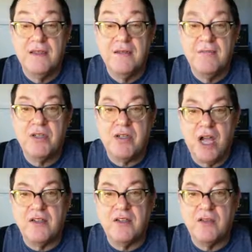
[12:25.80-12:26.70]
But
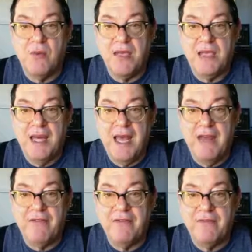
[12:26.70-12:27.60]
God doesn't want you to
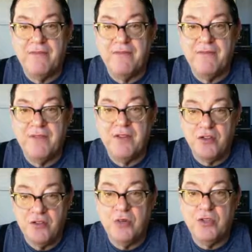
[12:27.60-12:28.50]
have.
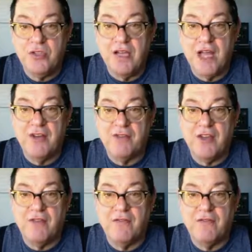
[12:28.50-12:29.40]
You will deny
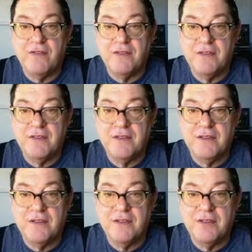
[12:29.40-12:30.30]
yourself.
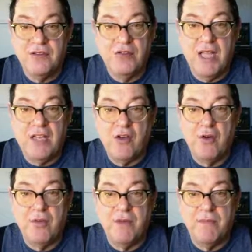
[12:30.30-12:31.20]
You'll let go
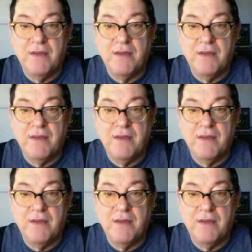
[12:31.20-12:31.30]
of them.